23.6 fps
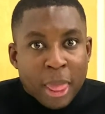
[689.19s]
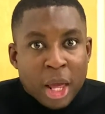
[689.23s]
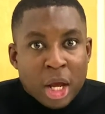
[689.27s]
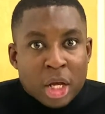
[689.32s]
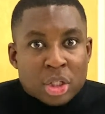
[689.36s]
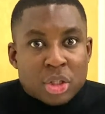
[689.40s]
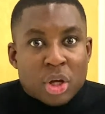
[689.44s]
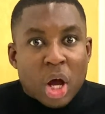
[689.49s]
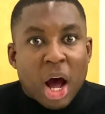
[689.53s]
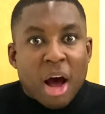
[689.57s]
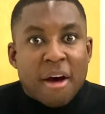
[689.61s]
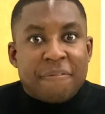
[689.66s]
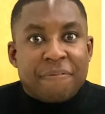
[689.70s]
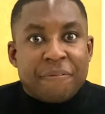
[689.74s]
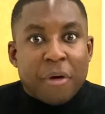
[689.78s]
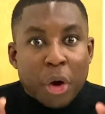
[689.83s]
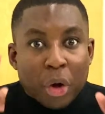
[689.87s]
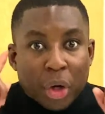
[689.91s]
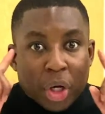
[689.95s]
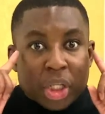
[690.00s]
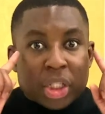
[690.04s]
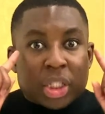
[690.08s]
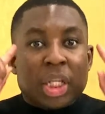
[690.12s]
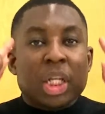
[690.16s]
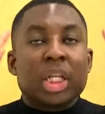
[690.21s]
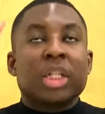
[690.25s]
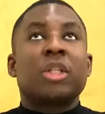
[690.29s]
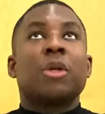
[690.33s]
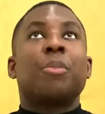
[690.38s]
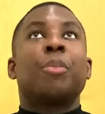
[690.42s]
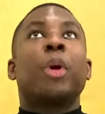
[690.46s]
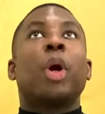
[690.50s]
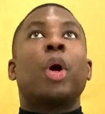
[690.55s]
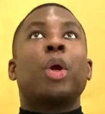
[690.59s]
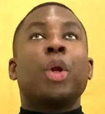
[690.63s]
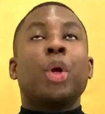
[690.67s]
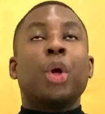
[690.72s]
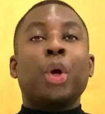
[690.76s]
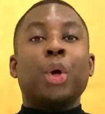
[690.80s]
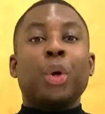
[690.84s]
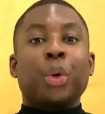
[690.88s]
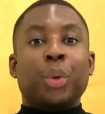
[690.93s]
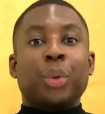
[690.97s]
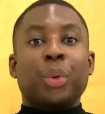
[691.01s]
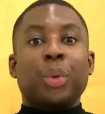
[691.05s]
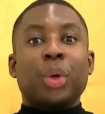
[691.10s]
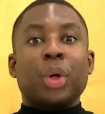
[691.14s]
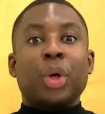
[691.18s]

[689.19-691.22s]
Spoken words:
So our focus needs to be on who?